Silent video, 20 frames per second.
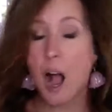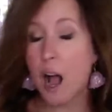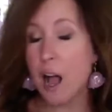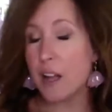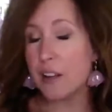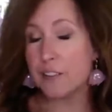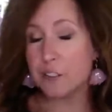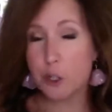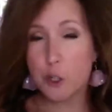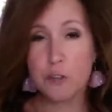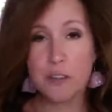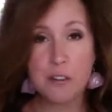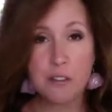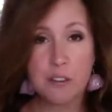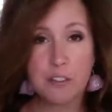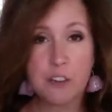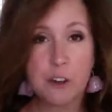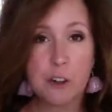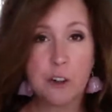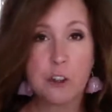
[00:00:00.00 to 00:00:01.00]
if you've ever
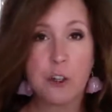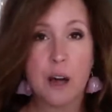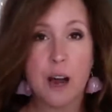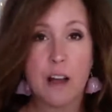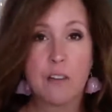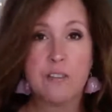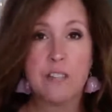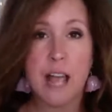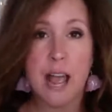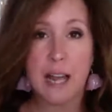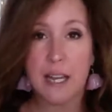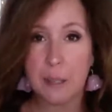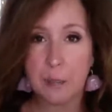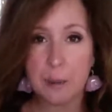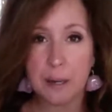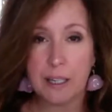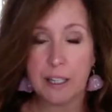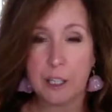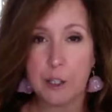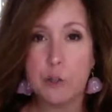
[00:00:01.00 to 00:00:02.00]
photographed
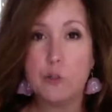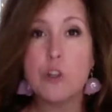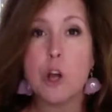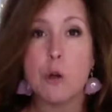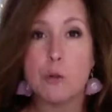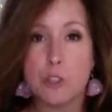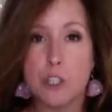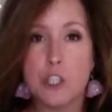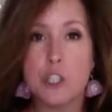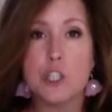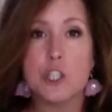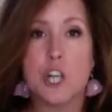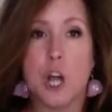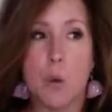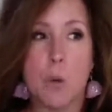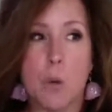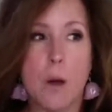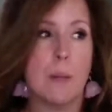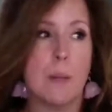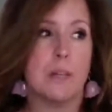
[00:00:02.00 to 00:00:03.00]
anybody, you don't just show
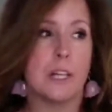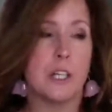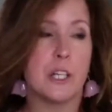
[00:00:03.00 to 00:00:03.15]
up.